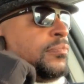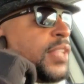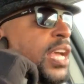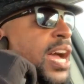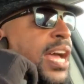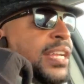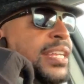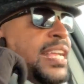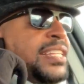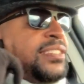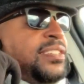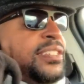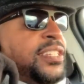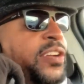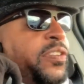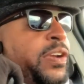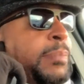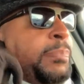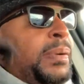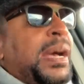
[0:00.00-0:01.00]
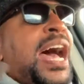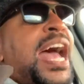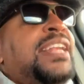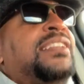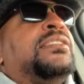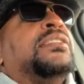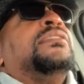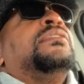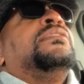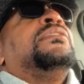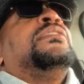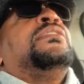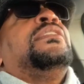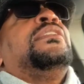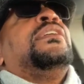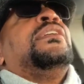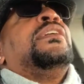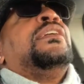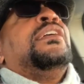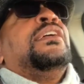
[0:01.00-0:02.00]
Unnecessary. But
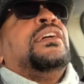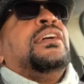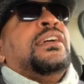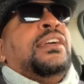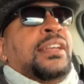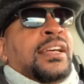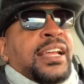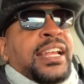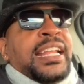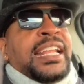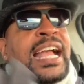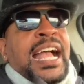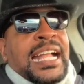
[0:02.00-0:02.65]
honey,